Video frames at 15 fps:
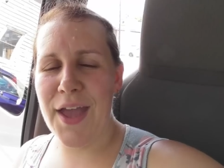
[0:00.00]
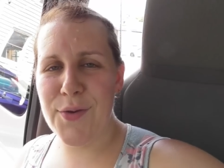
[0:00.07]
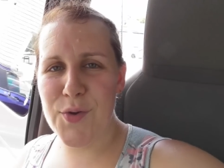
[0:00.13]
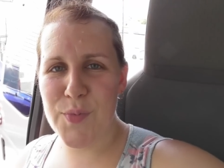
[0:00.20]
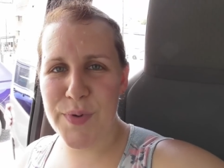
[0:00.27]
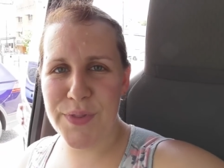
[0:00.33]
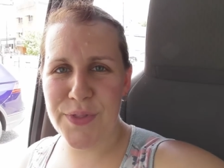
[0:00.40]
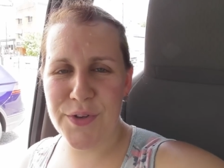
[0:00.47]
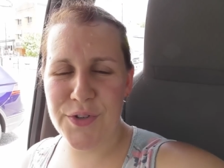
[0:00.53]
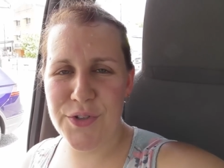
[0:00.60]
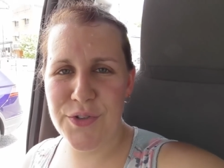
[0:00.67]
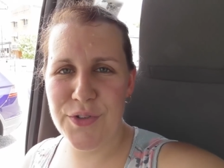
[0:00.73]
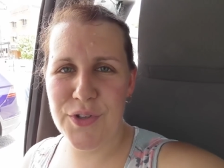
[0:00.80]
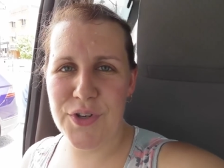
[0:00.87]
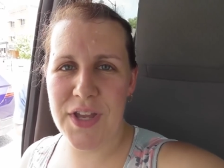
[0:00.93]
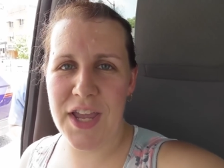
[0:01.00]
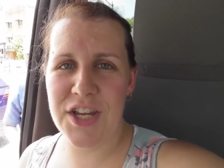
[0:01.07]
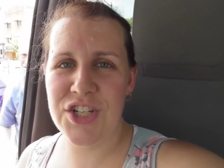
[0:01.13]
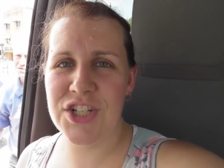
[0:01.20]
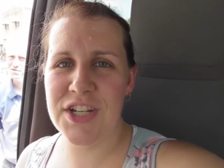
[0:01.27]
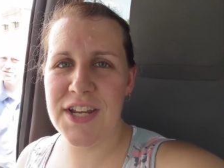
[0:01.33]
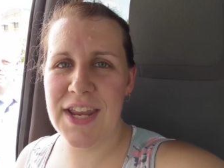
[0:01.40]
I will put their new
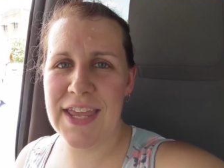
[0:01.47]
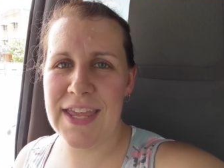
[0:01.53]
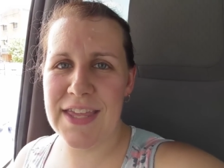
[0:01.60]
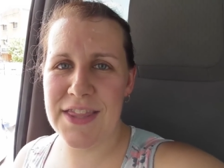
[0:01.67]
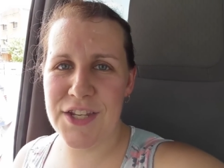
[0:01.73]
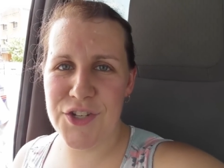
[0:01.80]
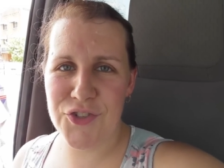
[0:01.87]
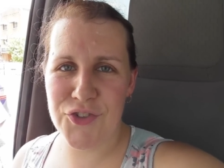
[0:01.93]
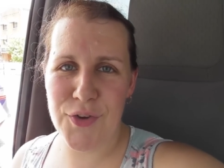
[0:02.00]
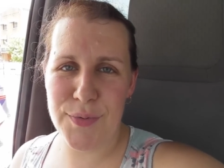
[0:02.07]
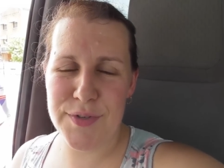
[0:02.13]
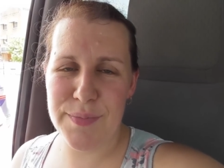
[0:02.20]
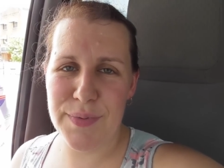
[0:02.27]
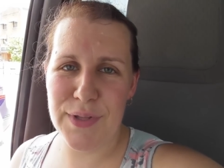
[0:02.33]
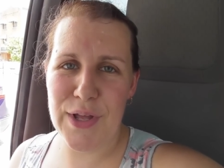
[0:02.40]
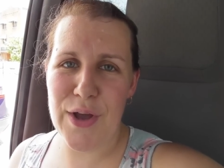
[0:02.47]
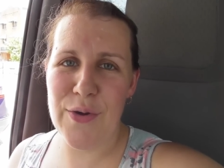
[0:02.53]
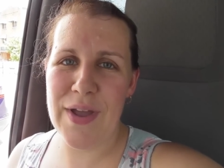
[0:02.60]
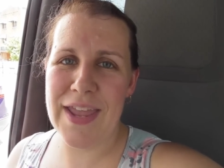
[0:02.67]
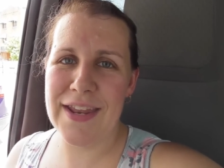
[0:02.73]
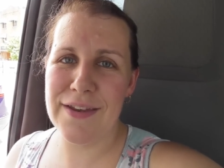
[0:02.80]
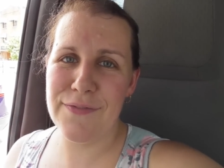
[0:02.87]
location in the description below.
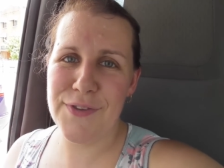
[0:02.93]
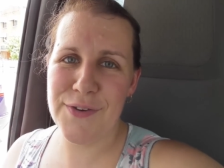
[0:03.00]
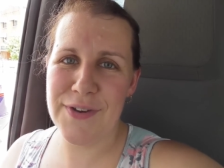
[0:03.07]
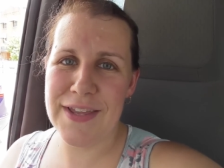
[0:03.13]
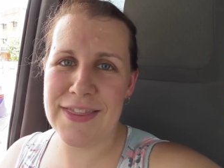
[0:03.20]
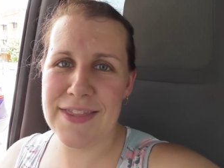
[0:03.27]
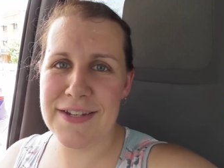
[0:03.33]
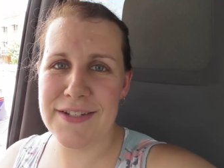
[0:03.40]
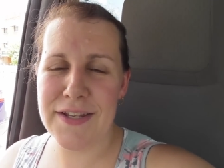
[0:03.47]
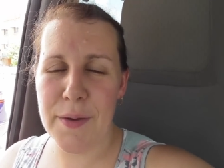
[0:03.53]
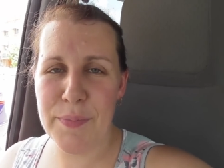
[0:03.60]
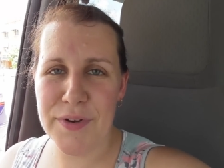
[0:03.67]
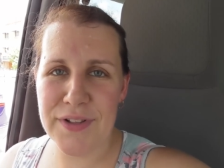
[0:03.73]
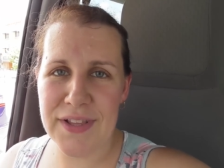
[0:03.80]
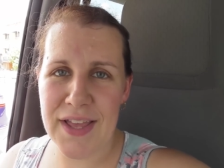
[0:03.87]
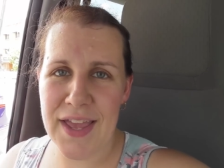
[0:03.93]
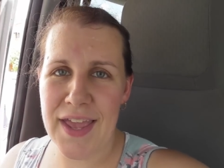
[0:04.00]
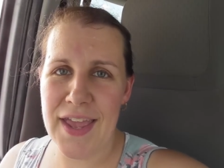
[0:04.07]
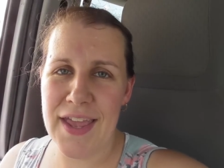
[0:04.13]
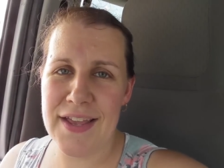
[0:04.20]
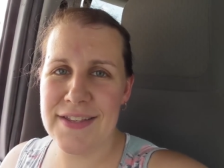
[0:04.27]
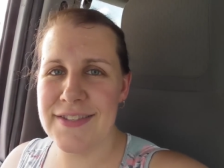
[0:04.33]
And if you're in the Tupper
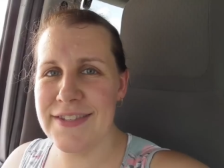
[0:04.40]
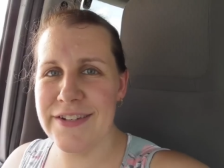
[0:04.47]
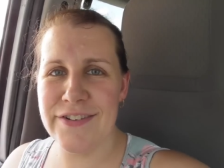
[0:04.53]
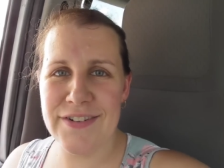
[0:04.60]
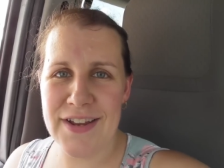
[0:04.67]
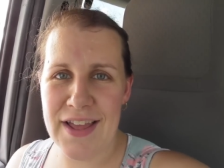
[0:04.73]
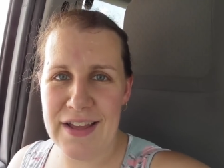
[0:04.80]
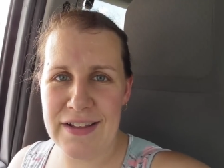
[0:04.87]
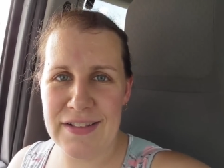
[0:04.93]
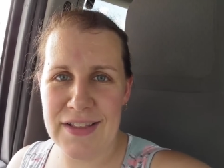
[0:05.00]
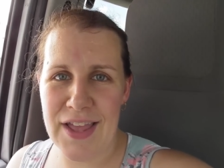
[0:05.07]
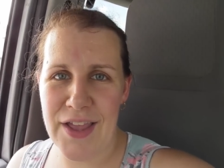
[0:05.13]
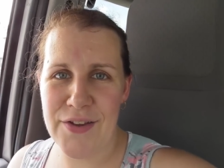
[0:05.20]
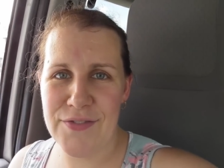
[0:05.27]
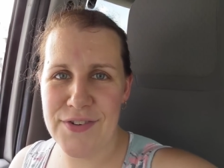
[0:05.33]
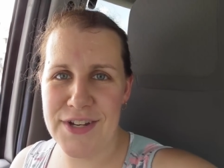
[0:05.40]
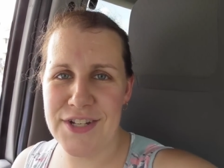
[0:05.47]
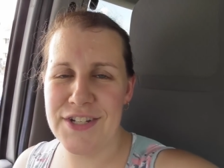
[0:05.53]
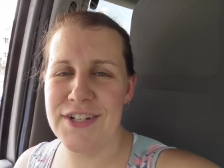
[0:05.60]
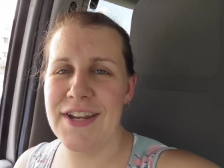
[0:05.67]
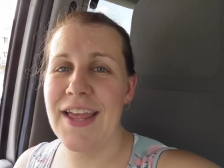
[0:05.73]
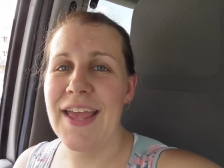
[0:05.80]
Lake, Saranac Lake
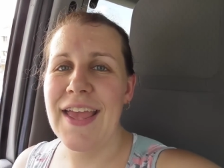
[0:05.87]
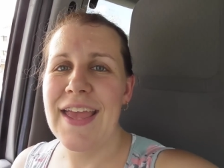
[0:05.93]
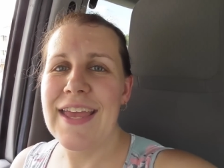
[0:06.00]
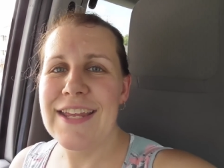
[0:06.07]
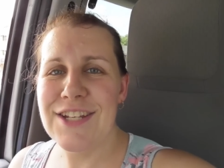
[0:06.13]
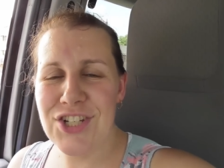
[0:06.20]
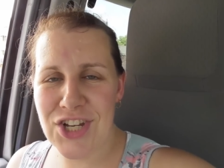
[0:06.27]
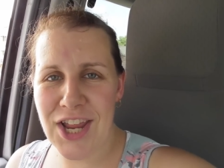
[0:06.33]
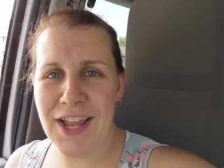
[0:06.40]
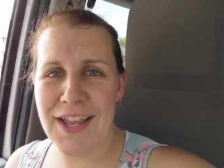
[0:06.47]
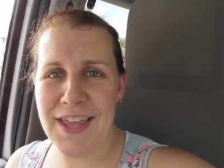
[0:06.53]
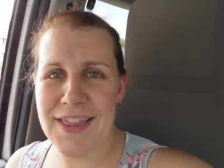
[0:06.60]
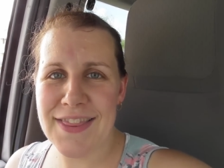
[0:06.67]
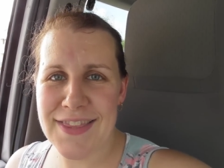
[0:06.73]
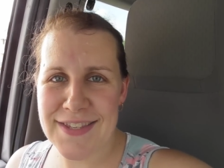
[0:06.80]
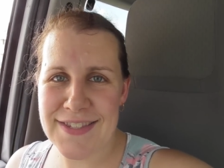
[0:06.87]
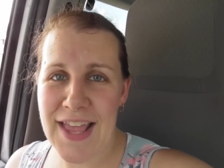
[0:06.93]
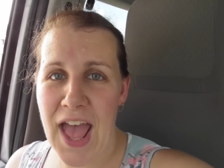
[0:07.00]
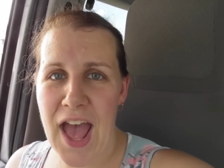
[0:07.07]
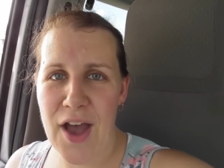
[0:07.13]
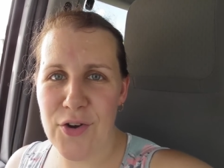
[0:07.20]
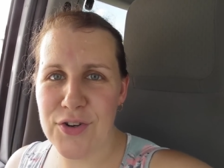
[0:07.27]
region, check this
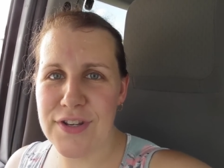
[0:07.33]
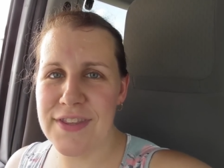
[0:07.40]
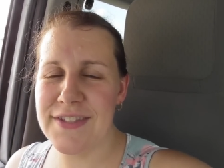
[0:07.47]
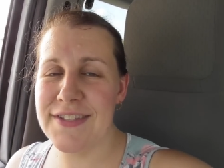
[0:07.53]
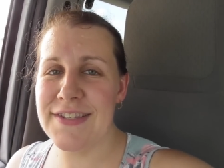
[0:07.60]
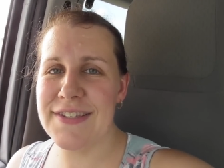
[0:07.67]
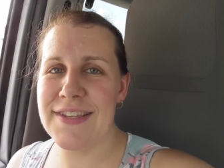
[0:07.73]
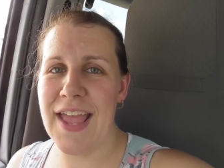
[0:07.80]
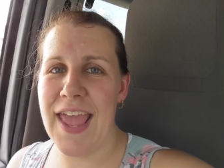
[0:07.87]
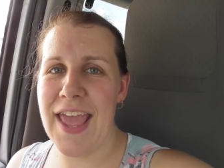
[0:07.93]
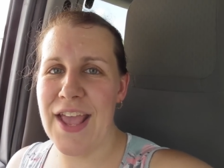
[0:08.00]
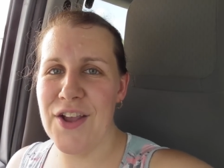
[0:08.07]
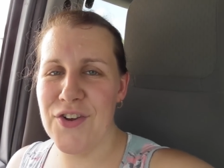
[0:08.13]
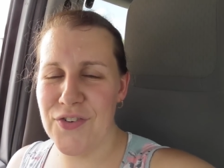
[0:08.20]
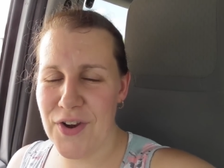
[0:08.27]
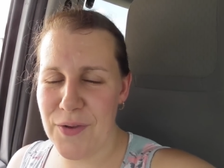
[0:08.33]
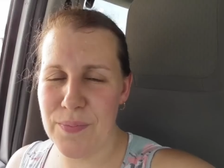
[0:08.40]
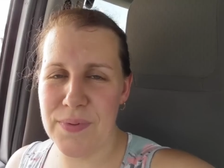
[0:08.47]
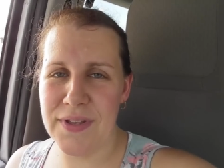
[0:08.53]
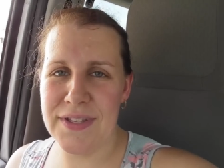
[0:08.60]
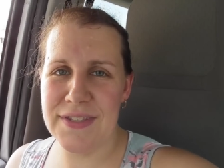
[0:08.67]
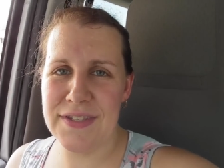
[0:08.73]
out. This is a great
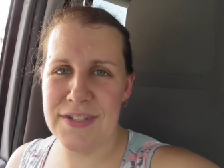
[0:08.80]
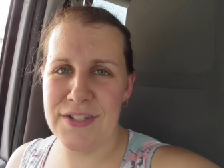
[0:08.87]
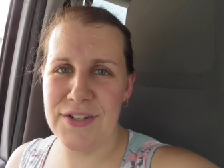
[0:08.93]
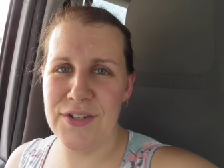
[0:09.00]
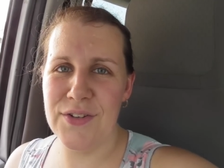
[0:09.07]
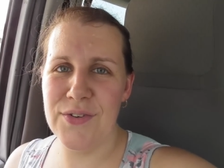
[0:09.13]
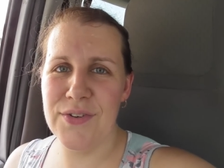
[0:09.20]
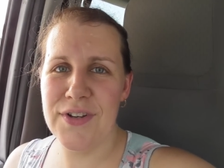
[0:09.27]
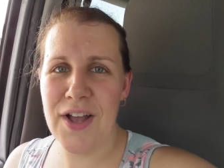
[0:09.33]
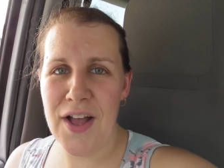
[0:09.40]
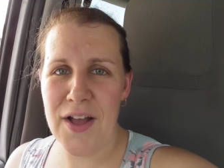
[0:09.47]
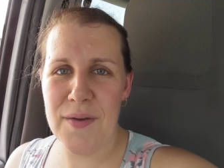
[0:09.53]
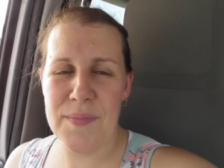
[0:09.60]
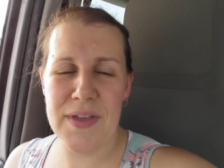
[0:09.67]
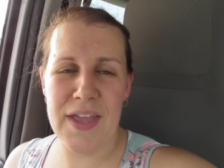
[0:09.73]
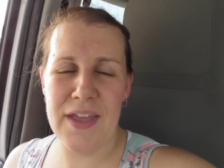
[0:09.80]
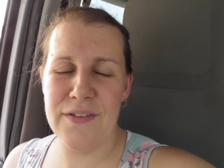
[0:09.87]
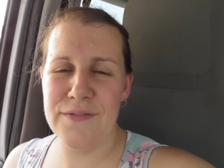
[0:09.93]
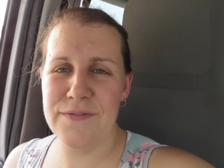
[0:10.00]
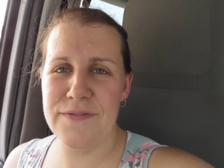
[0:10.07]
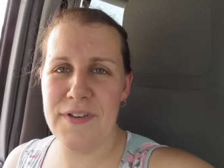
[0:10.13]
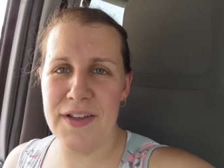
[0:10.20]
place to come
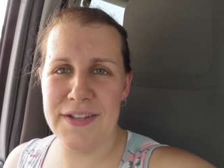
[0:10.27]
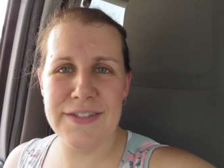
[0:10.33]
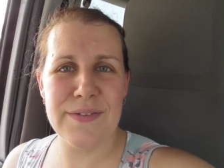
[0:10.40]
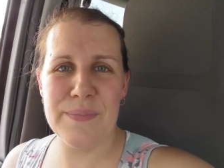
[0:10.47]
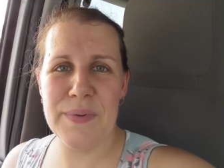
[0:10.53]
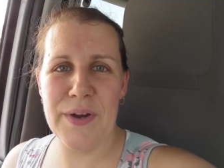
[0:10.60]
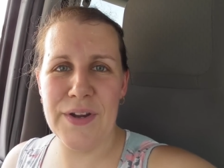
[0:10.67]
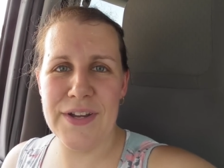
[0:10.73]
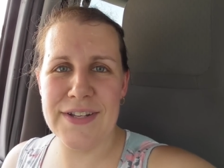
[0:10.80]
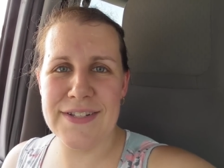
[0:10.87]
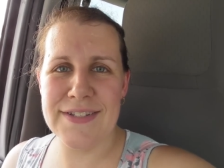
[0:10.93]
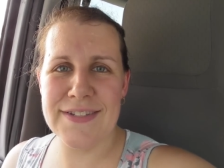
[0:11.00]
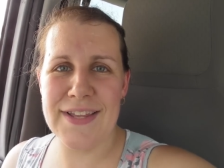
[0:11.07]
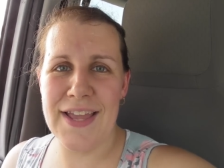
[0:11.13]
and find some bargains.